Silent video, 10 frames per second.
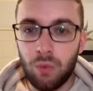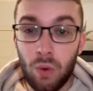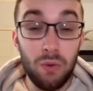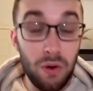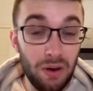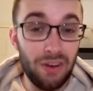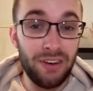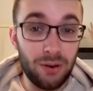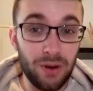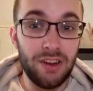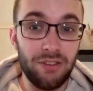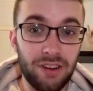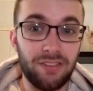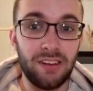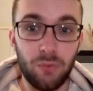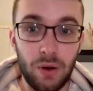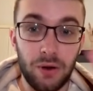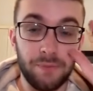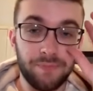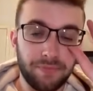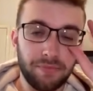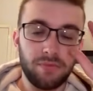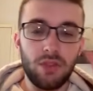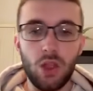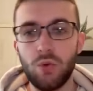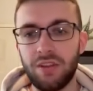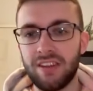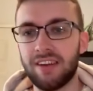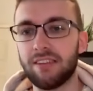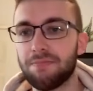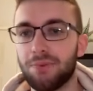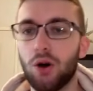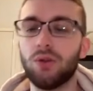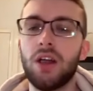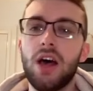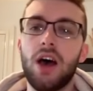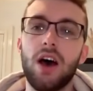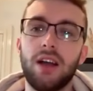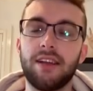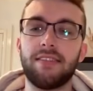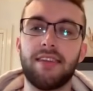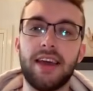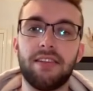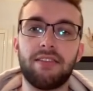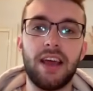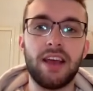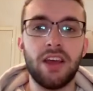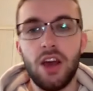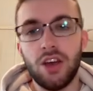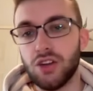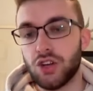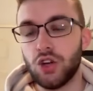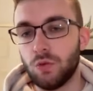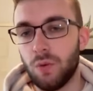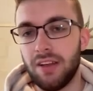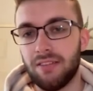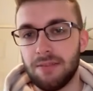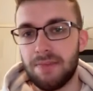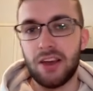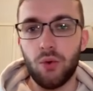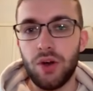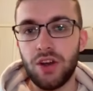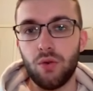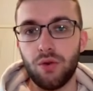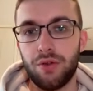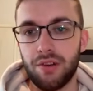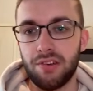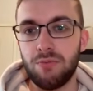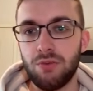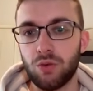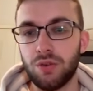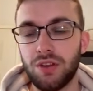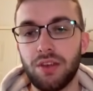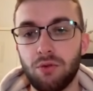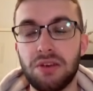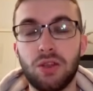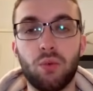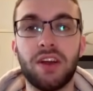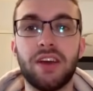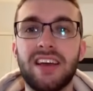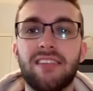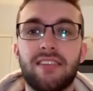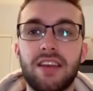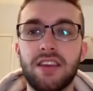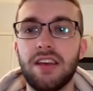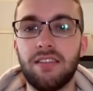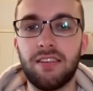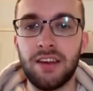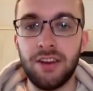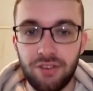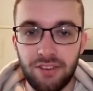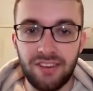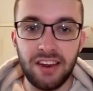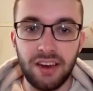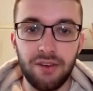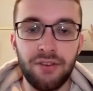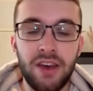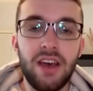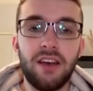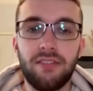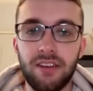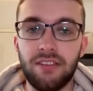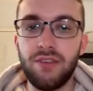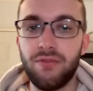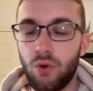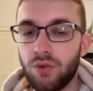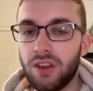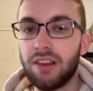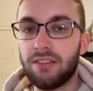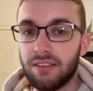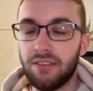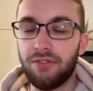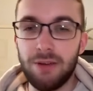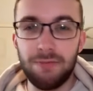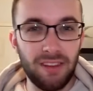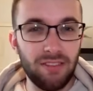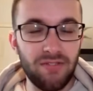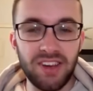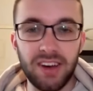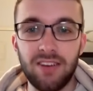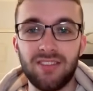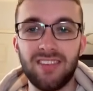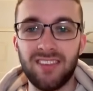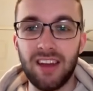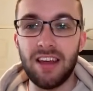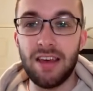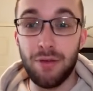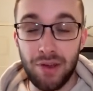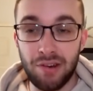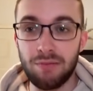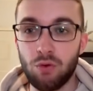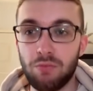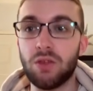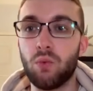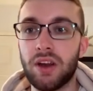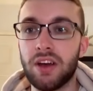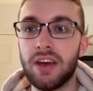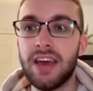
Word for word: what I found quite interesting as well we sent out a poll earlier today saying, you know, choose wisely, Bitcoin or Ethereum, which one do you think will be the winner in 10 years? And interesting enough, 64, nearly 65% of you guys said Ethereum will be the winner